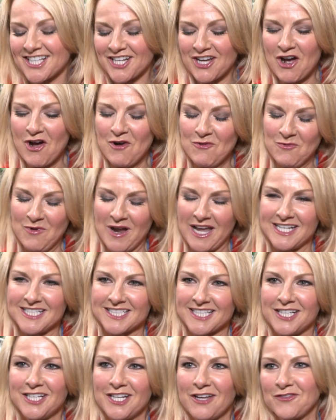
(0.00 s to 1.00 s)
I can't
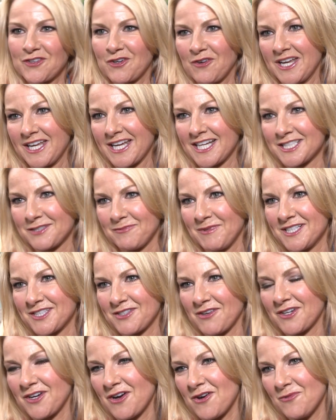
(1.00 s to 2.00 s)
wait. I love The Great Gatsby,
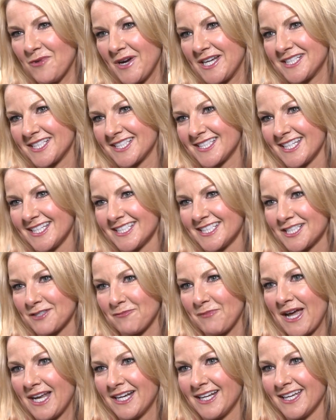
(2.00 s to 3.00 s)
so I can't wait to see it as a
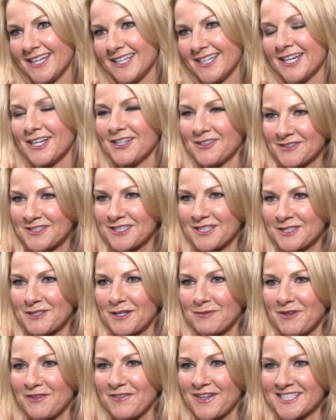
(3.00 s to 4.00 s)
ballet. Yeah, I think it's
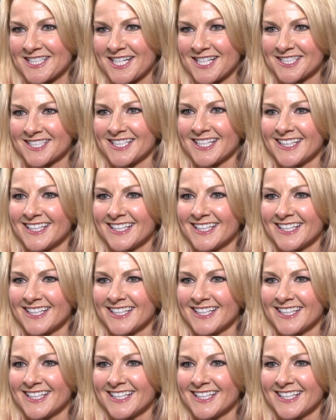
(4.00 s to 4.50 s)
going to be fantastic. What do you